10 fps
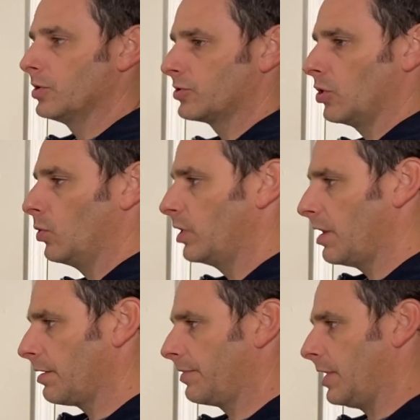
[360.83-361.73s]
So
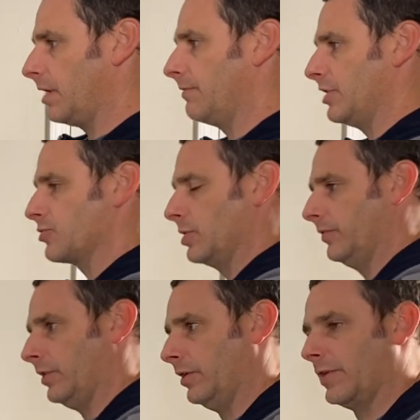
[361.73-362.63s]
another thing of
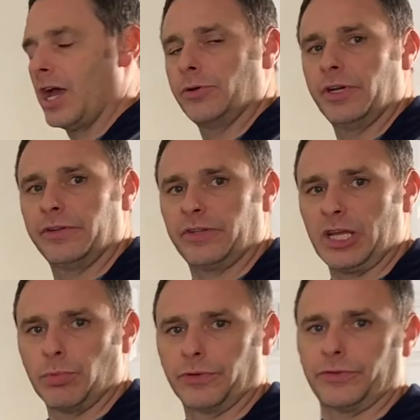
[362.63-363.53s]
interest is how to
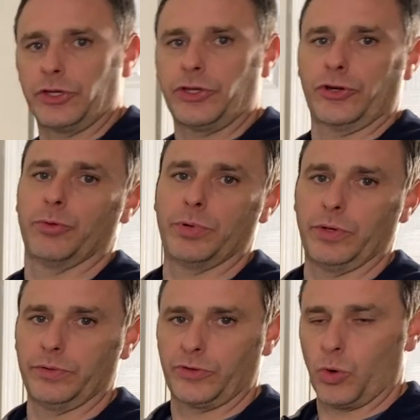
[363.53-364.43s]
disable Secure Boot.